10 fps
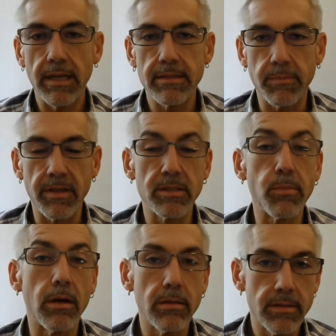Something
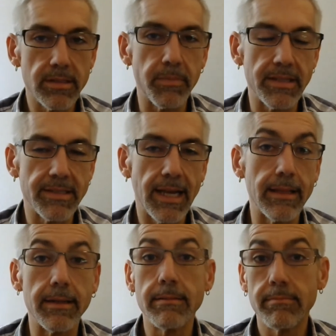small, something
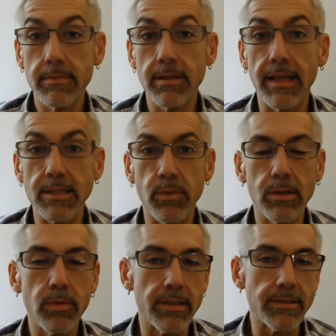salad. And that's what it
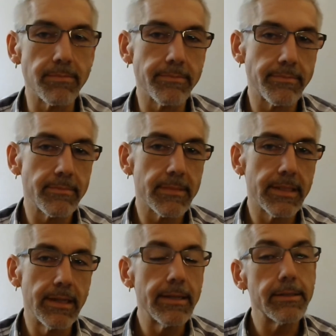was.
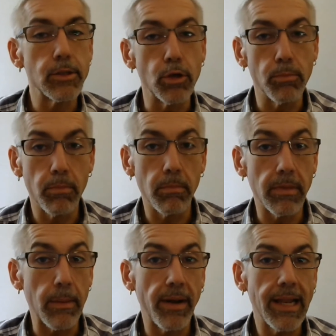So
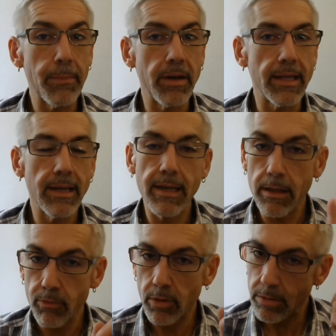that might happen again down
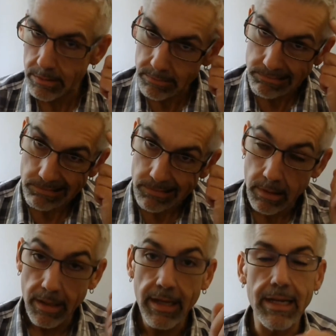the road.
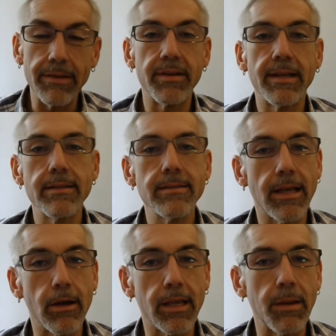And if it does,
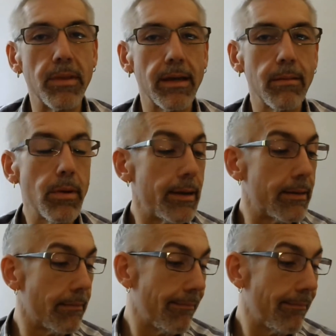I'll keep that in mind.